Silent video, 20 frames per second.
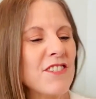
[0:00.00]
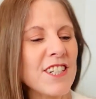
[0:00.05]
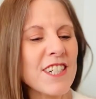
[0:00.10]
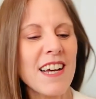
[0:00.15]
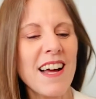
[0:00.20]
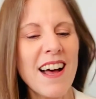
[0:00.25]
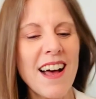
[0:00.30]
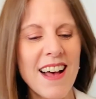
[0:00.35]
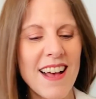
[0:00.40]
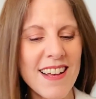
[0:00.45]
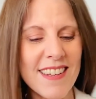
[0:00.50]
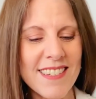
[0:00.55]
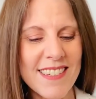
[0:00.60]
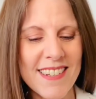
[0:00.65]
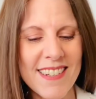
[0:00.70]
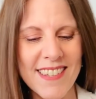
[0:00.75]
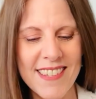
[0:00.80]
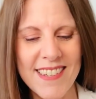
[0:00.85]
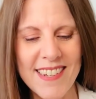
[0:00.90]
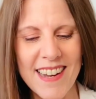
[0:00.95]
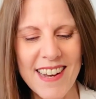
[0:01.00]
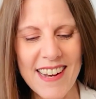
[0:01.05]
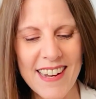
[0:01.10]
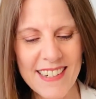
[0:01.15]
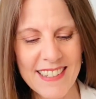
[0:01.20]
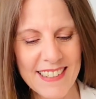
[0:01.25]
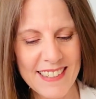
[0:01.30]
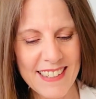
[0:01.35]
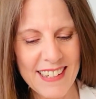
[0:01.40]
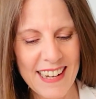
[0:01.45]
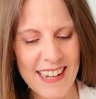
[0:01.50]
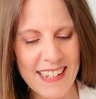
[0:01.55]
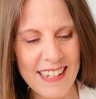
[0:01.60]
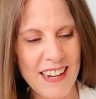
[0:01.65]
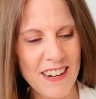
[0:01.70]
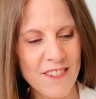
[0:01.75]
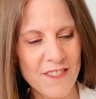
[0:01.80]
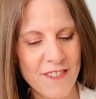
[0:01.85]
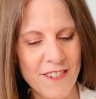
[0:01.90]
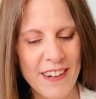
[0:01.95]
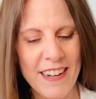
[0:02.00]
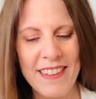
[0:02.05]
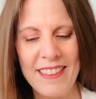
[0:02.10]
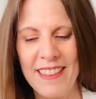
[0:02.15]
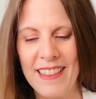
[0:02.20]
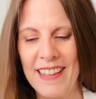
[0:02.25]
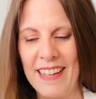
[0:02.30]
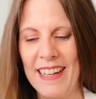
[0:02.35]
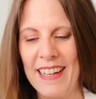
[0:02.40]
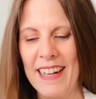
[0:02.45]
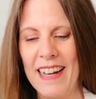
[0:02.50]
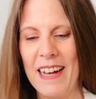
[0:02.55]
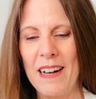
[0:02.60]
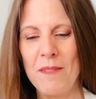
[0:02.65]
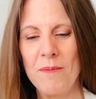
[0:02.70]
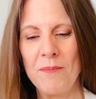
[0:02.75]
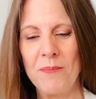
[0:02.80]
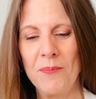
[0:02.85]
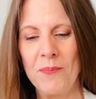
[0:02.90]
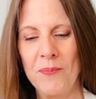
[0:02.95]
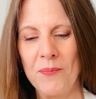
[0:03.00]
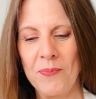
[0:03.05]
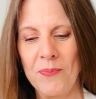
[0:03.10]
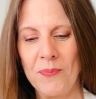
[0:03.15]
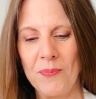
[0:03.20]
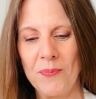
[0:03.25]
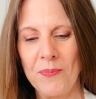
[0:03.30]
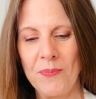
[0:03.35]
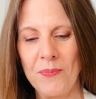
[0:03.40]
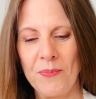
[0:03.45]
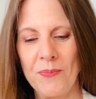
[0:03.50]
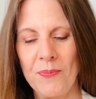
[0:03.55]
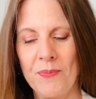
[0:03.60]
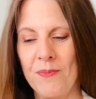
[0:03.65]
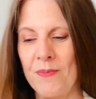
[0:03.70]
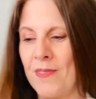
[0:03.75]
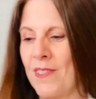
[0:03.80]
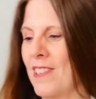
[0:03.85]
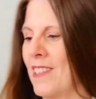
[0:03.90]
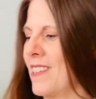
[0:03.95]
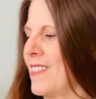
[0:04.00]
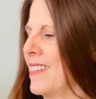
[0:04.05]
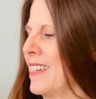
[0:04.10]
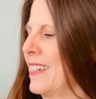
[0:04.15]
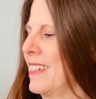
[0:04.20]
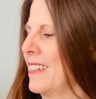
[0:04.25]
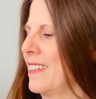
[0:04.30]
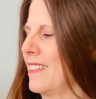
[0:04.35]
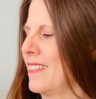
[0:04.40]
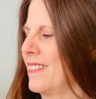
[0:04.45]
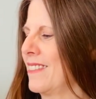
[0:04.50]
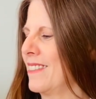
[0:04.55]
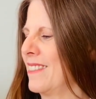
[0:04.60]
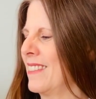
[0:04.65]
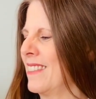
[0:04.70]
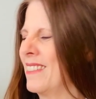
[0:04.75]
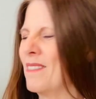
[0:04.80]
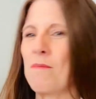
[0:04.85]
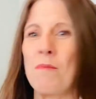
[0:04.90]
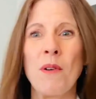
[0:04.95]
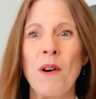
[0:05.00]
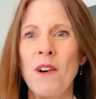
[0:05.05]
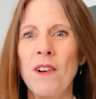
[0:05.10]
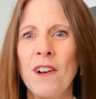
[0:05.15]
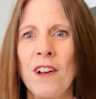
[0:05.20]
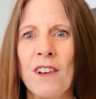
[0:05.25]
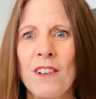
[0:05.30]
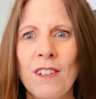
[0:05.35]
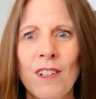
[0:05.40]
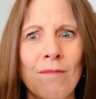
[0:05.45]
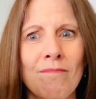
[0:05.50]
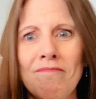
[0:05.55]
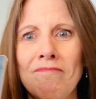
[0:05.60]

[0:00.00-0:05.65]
just started, like, I've read the just the little prologue